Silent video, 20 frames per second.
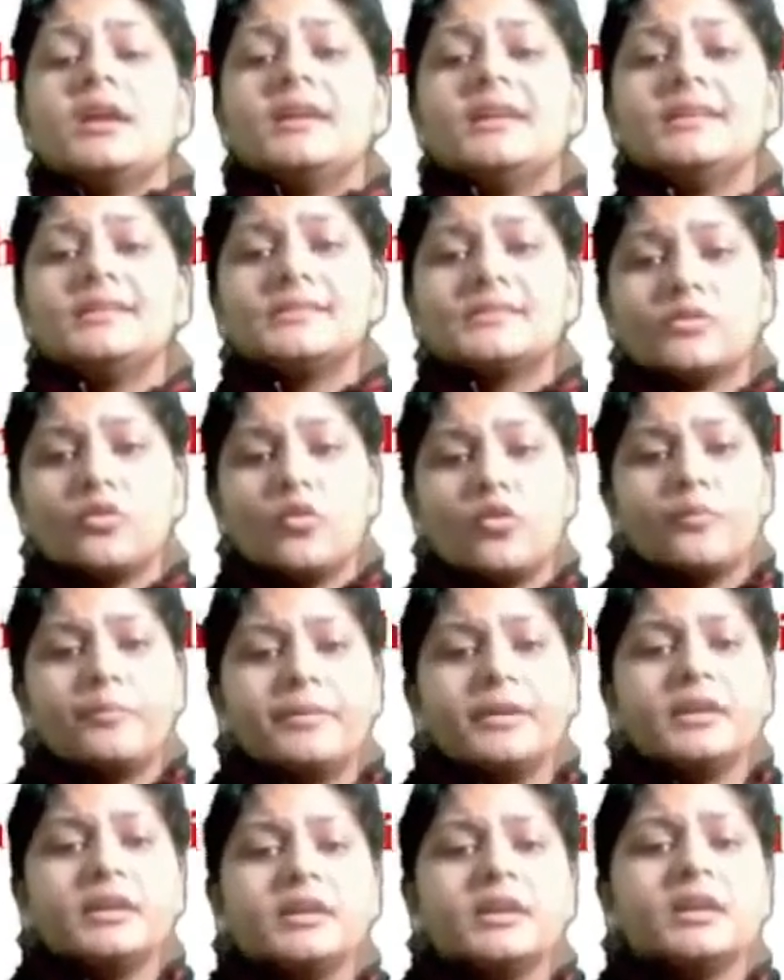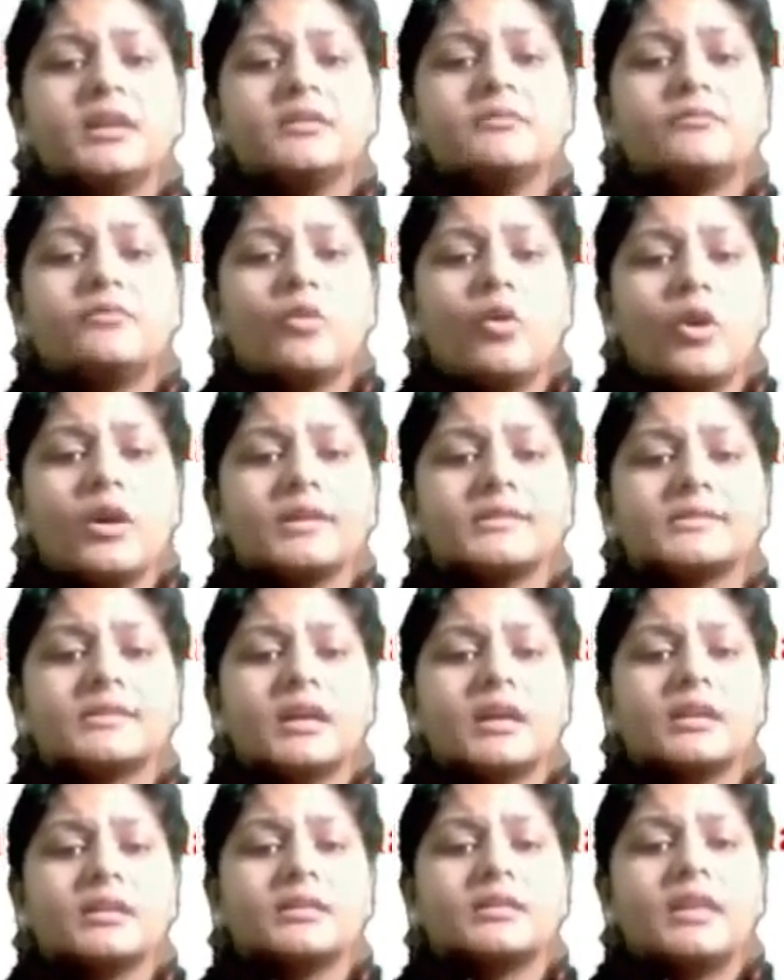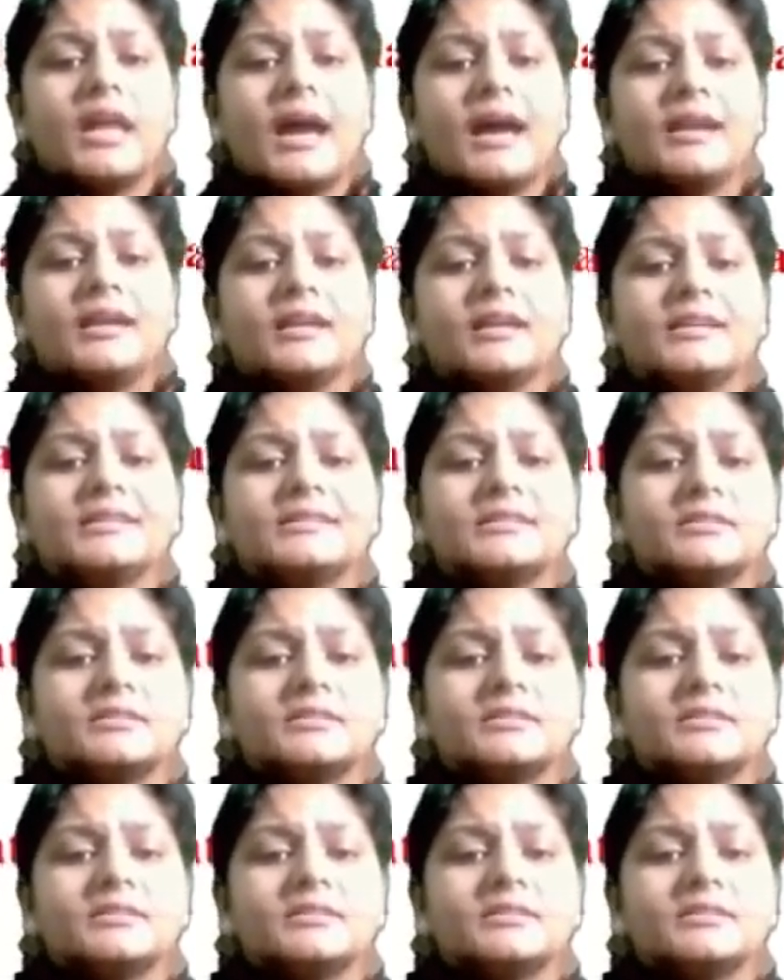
His opinion was that is,